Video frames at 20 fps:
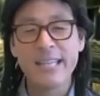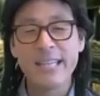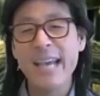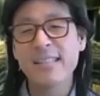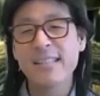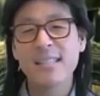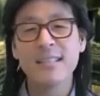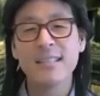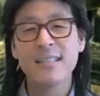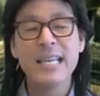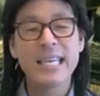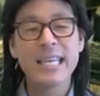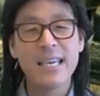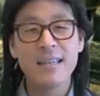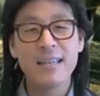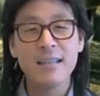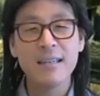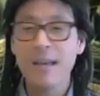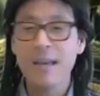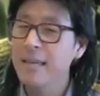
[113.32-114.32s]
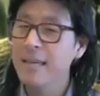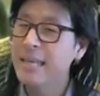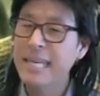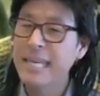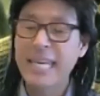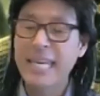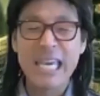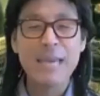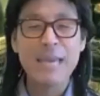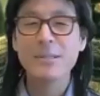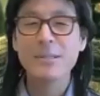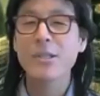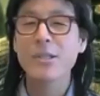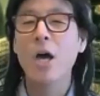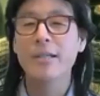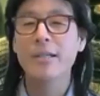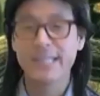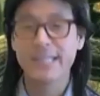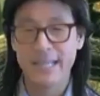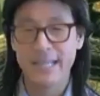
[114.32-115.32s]
a licking, keeps on
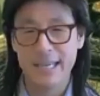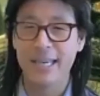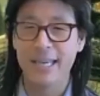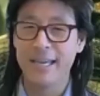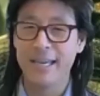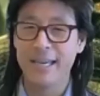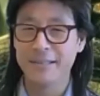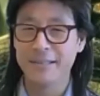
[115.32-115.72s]
ticking.